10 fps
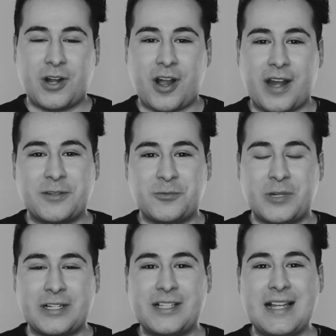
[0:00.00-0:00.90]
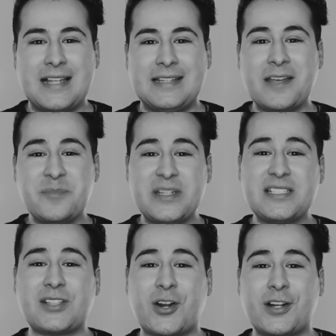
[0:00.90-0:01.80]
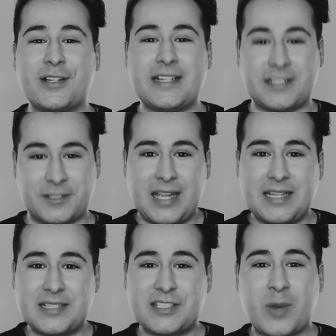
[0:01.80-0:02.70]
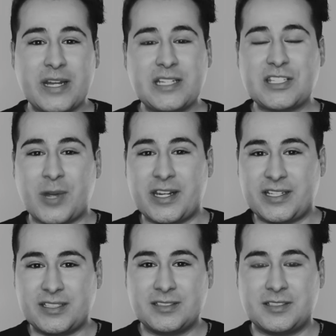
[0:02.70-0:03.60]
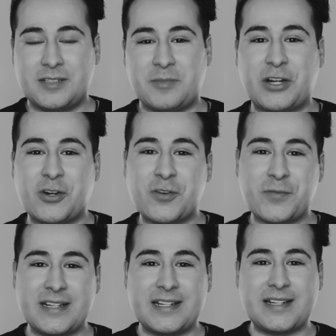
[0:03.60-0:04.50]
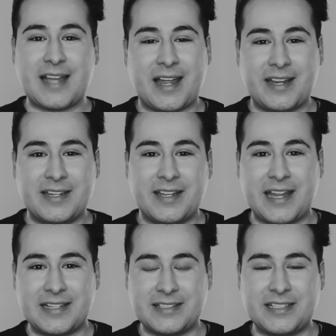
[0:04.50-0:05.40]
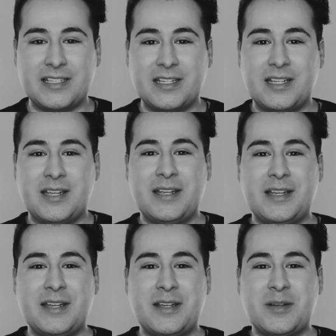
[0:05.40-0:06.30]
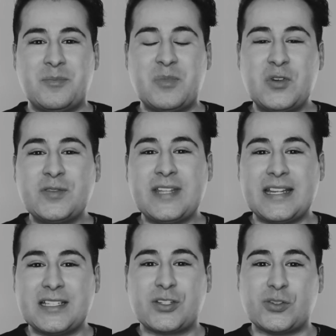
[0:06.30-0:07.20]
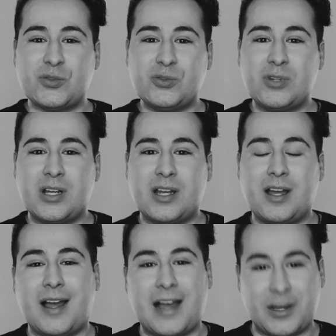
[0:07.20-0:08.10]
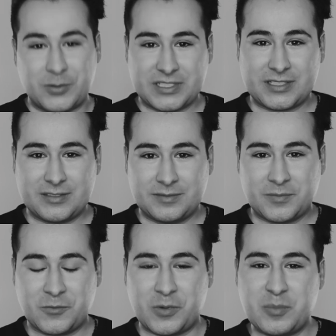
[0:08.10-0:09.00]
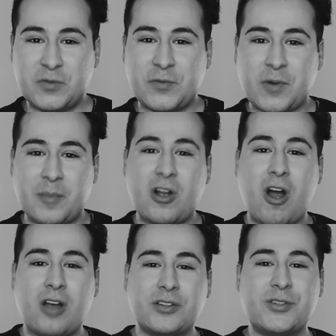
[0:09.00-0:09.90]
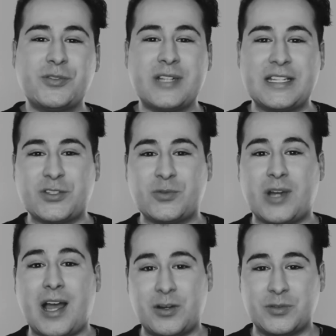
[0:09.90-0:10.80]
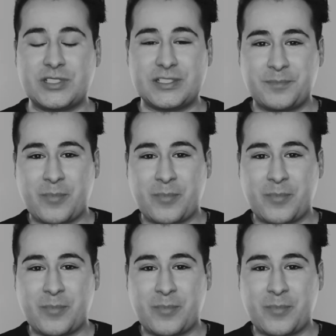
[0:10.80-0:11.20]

All right, well, let me start here. In 2020, my girlfriend and I, Haley, moved into a house. We moved from a condo into a house.